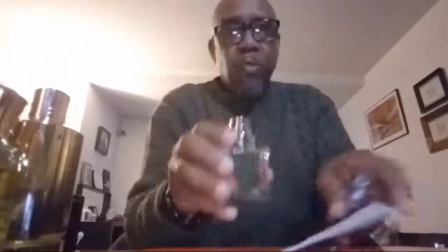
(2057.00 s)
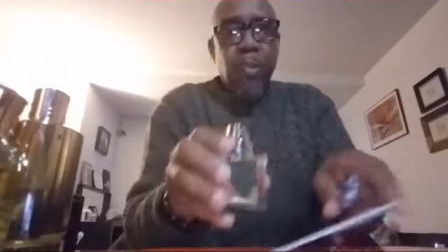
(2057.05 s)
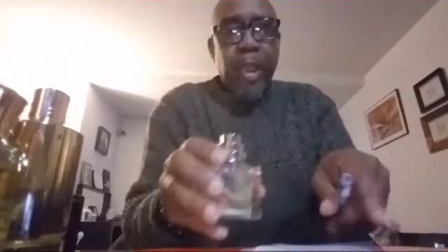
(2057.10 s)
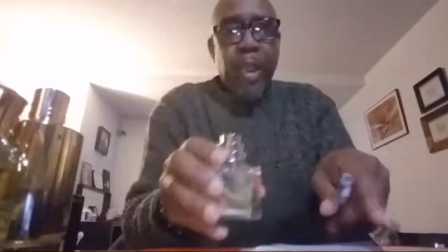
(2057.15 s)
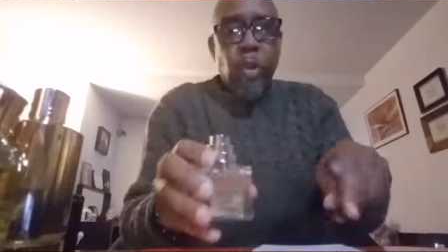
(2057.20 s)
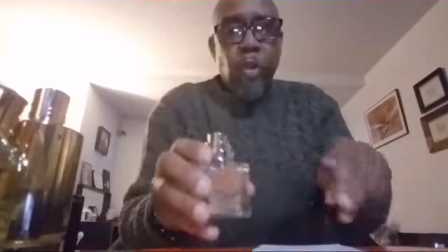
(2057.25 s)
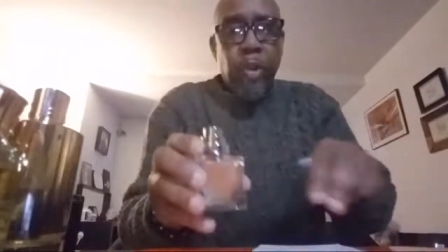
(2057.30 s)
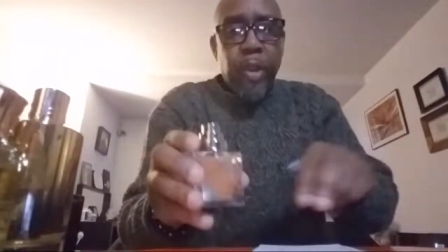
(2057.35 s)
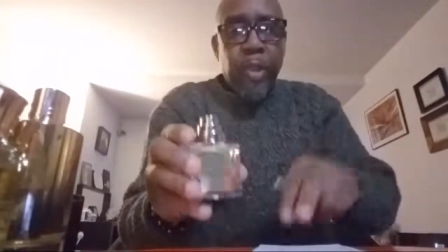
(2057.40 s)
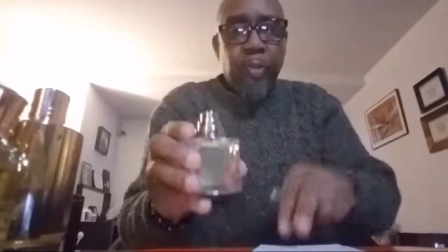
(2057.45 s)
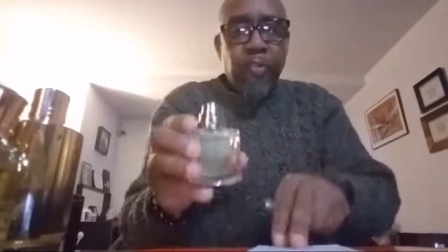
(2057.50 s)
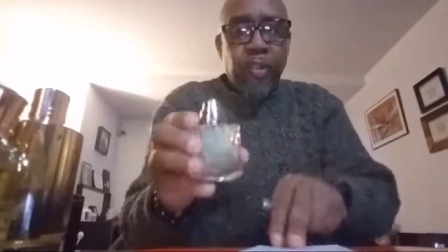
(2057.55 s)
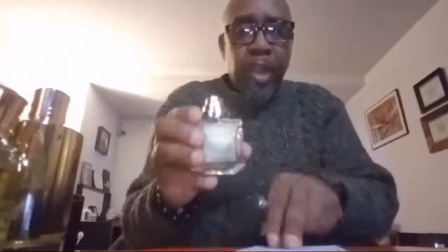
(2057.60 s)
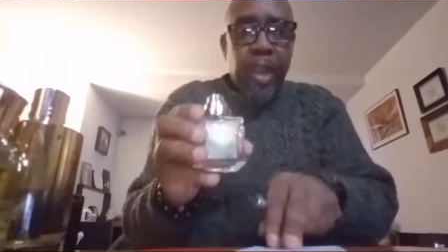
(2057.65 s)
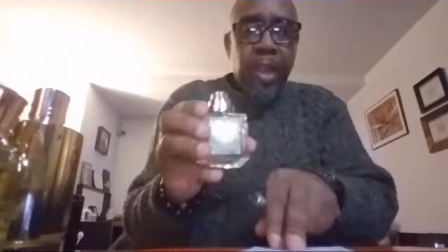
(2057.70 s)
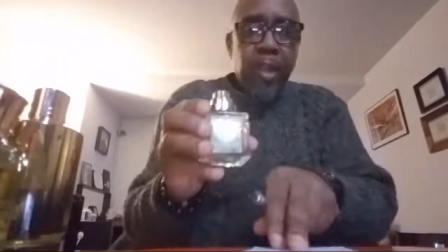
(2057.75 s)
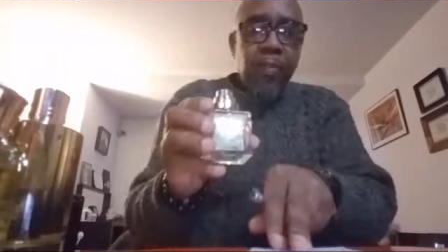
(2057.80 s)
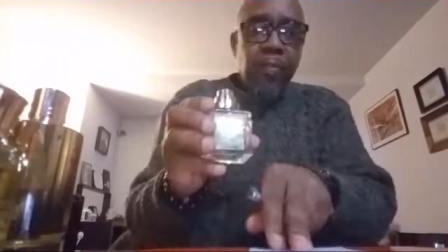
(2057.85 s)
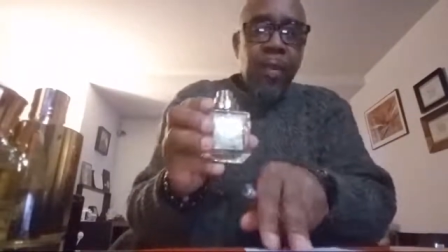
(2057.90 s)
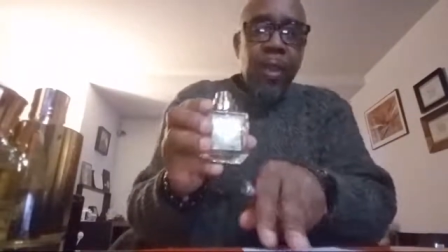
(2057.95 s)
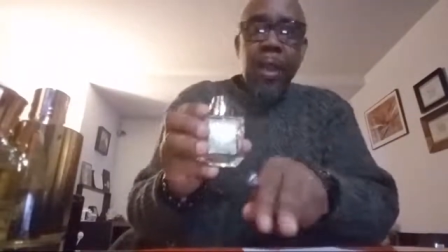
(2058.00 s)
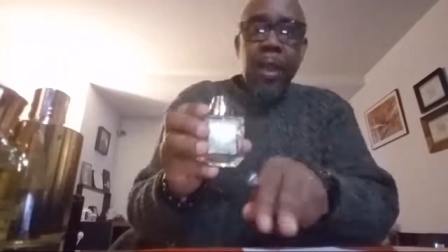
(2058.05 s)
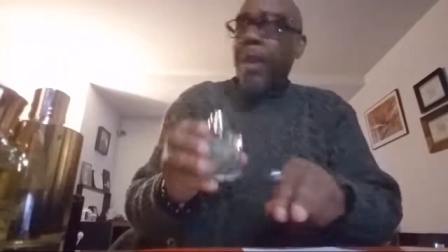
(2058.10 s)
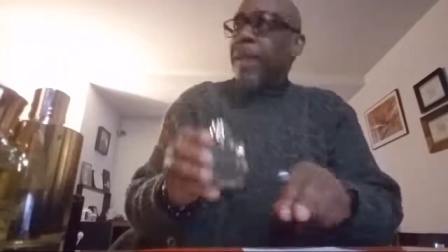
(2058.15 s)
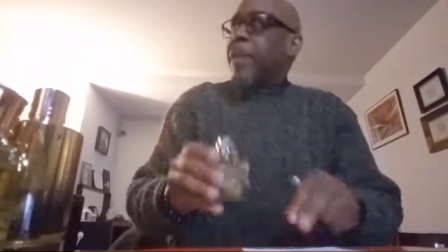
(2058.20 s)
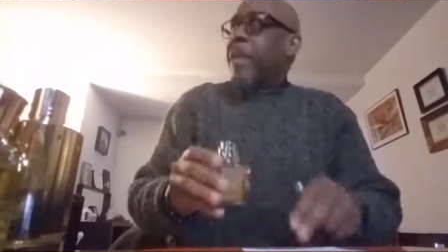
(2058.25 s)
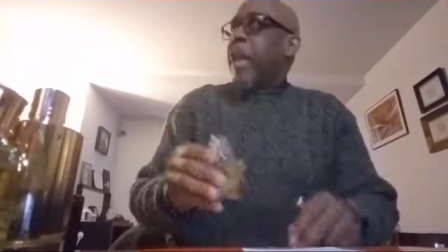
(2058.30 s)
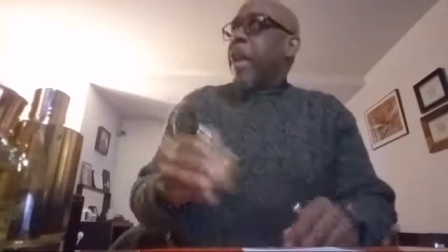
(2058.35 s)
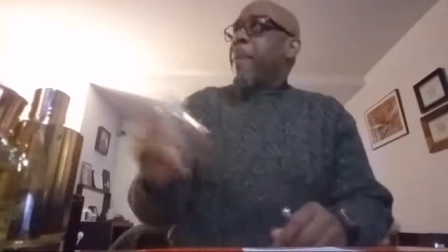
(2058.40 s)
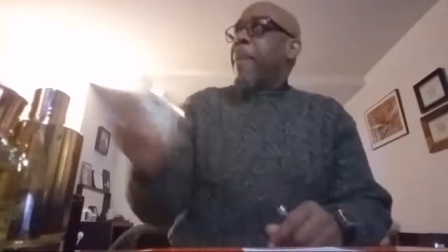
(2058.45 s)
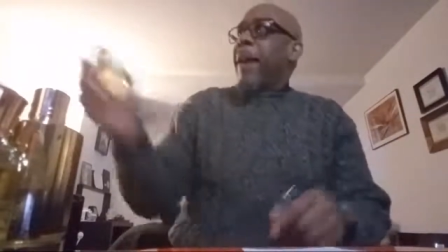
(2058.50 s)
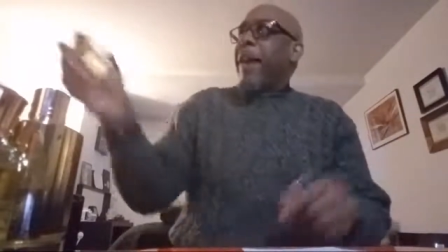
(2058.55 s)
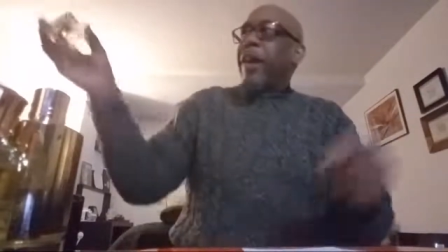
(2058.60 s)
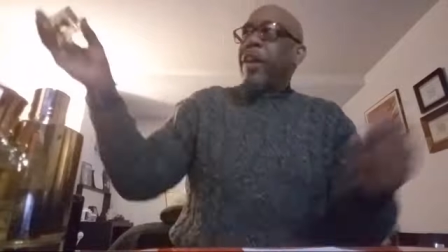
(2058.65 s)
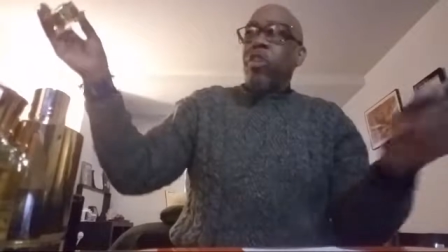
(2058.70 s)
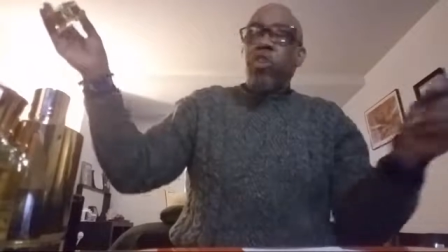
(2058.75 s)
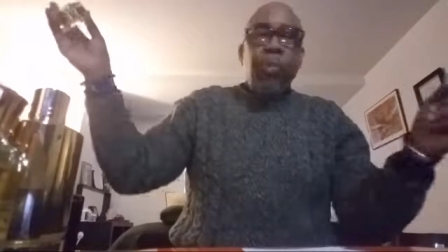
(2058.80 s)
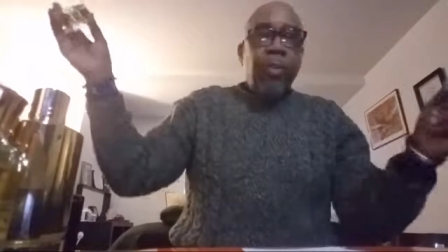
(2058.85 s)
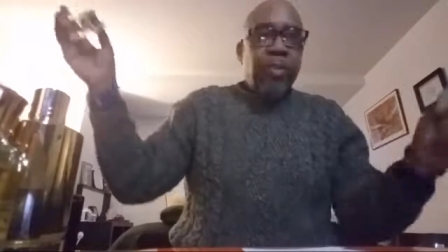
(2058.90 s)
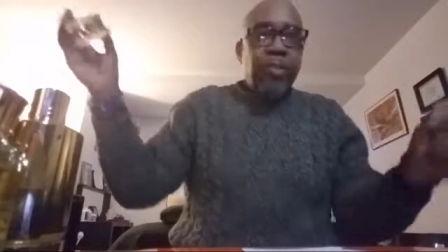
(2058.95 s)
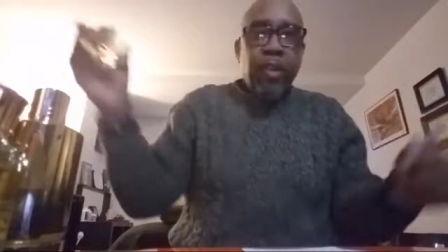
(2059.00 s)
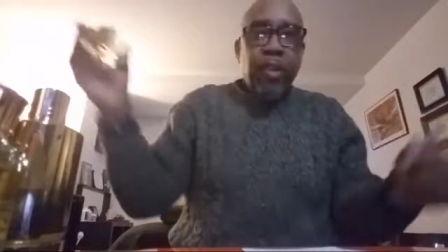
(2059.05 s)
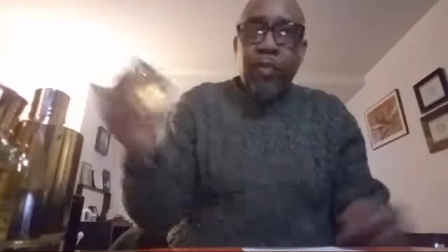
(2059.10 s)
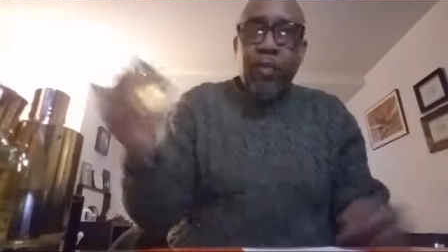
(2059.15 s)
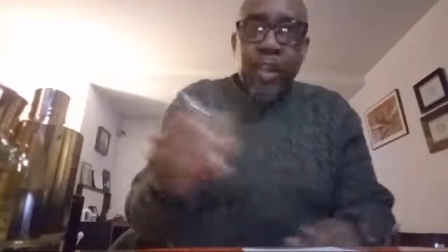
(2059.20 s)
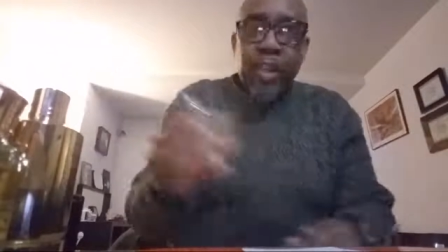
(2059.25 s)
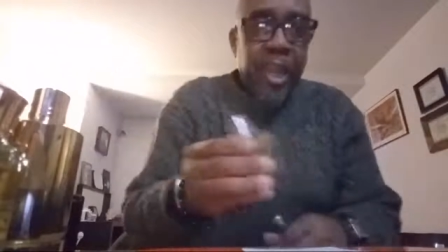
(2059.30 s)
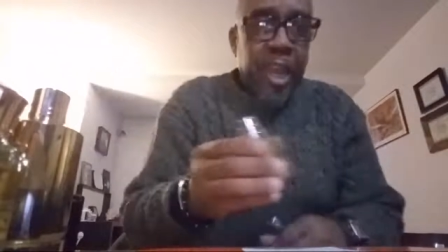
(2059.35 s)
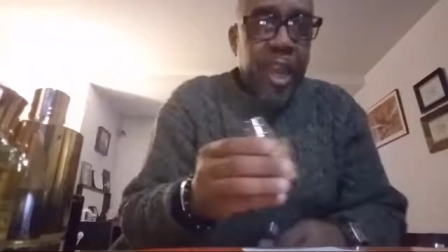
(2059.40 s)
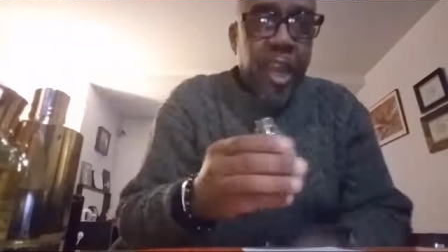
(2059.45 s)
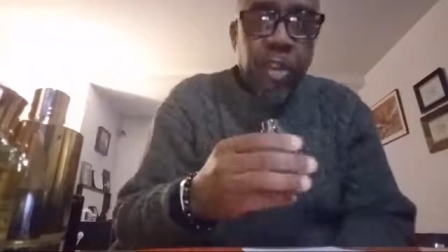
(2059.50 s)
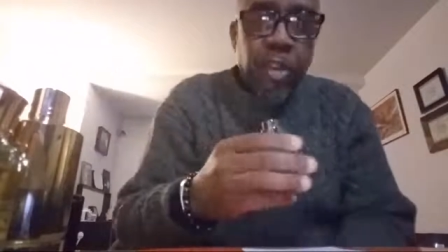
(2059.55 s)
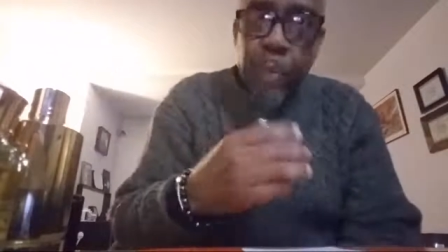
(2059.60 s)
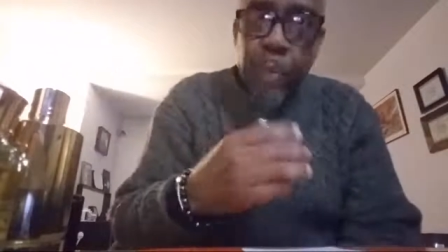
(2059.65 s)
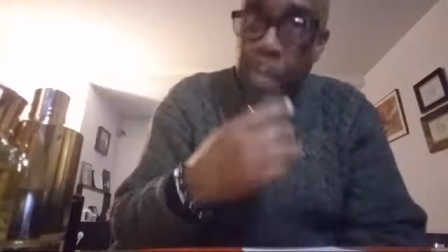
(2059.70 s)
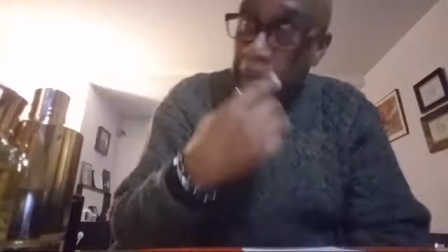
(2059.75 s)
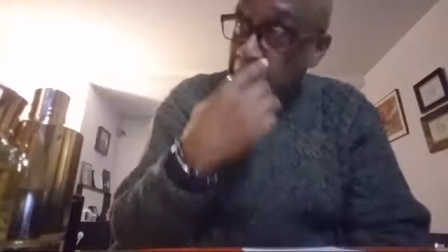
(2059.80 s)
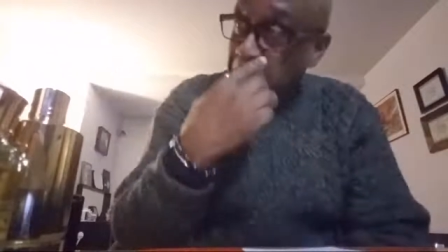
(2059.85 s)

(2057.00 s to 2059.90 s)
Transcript: Right on, FJ. Yeah, man, I got too much stuff in the cage, man.